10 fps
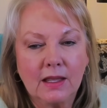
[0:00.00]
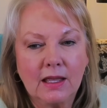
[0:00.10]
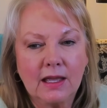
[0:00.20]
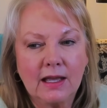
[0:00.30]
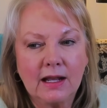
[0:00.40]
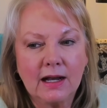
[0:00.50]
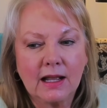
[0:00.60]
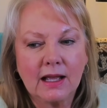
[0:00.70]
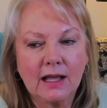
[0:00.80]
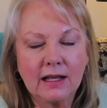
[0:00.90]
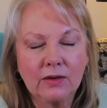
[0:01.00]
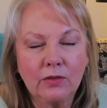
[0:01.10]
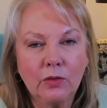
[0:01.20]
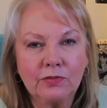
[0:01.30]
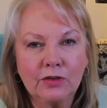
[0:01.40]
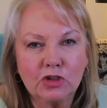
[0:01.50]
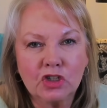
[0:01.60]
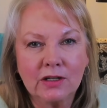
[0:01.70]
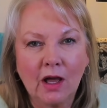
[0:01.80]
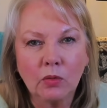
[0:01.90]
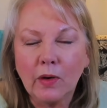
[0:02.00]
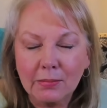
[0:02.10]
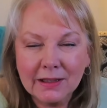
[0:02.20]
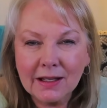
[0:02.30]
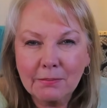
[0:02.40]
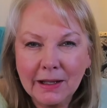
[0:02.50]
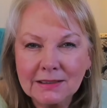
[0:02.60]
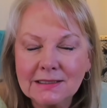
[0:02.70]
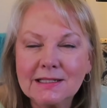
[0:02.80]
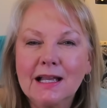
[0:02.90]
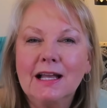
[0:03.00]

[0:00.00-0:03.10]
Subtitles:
and I don't know if they're Chanel replica buttons.